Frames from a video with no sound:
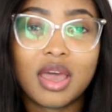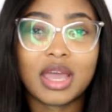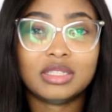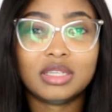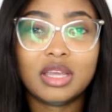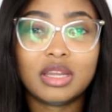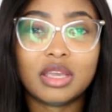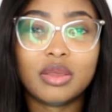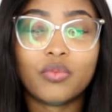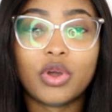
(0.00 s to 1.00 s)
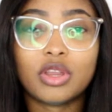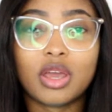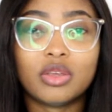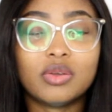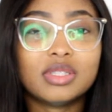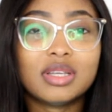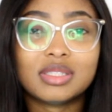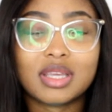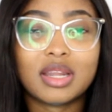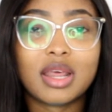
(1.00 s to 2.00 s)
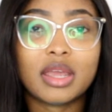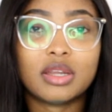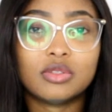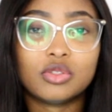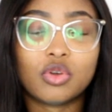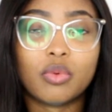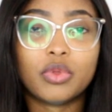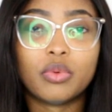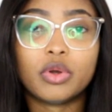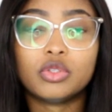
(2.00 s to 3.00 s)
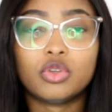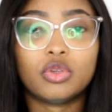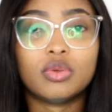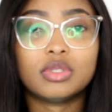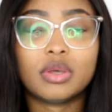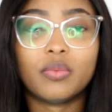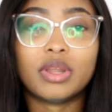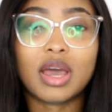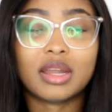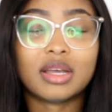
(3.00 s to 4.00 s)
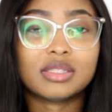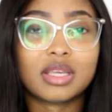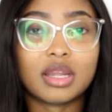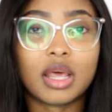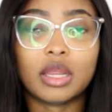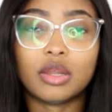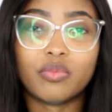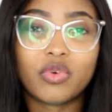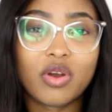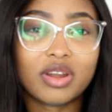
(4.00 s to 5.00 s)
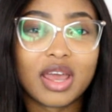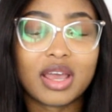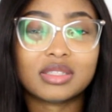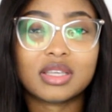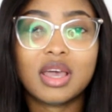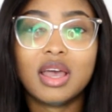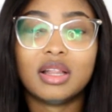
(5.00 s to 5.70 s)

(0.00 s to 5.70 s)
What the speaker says: Ideally, when you're using a skin lightening soap, you want to use it with other skin lightening products